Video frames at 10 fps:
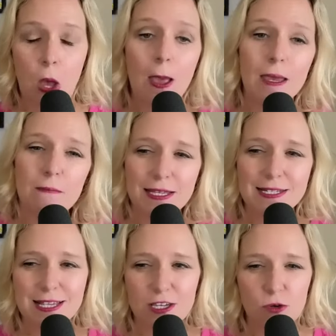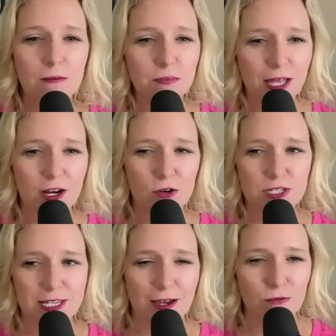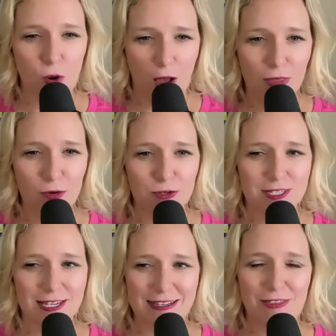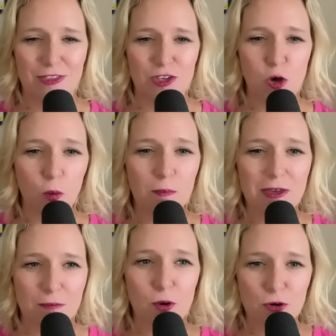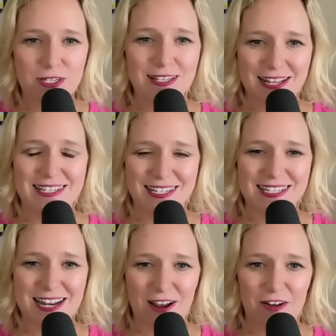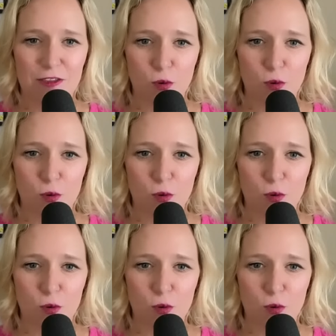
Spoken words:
It means that you can play or sing for others. Like, you'll be the person that sits down at the